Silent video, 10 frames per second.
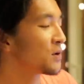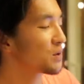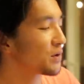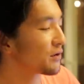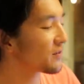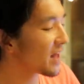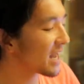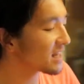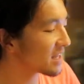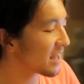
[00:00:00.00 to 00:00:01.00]
So when you're
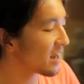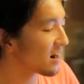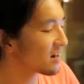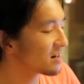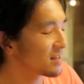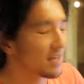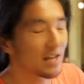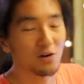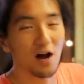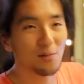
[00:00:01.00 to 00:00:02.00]
flying in the air
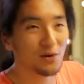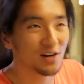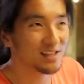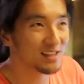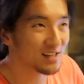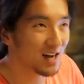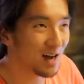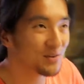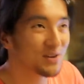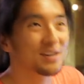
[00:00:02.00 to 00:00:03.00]
and you're operating the
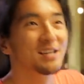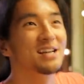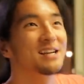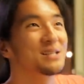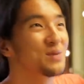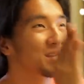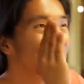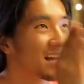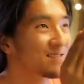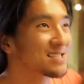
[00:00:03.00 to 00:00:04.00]
copter,
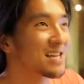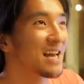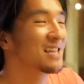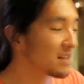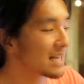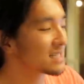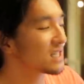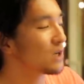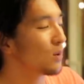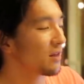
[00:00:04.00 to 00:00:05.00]
doing line of sight, the last
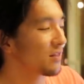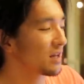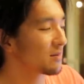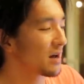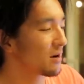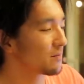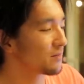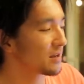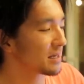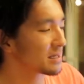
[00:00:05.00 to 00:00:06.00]
thing you wanna think
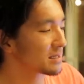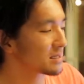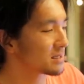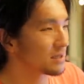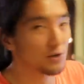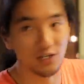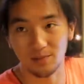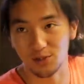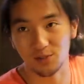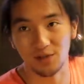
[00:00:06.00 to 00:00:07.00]
about is your
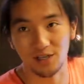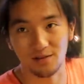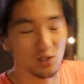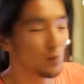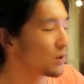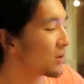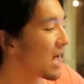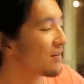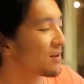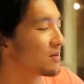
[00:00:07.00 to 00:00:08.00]
gimbal speed. So when you
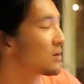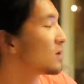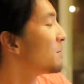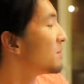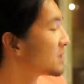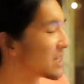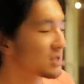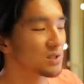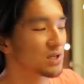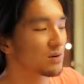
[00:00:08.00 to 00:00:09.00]
have it
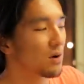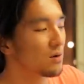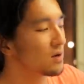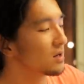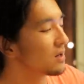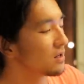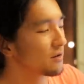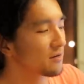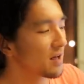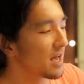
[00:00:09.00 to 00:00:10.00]
set to zero,
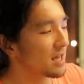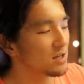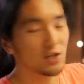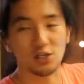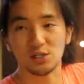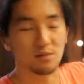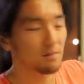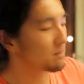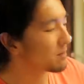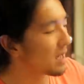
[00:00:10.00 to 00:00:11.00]
you're flying, you can
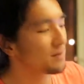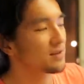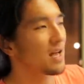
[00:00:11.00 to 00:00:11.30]
just pop it